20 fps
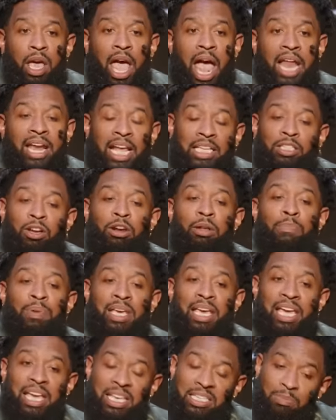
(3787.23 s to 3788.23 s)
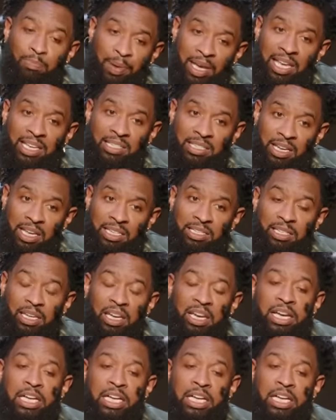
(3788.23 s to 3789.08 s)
and that's going to be his business.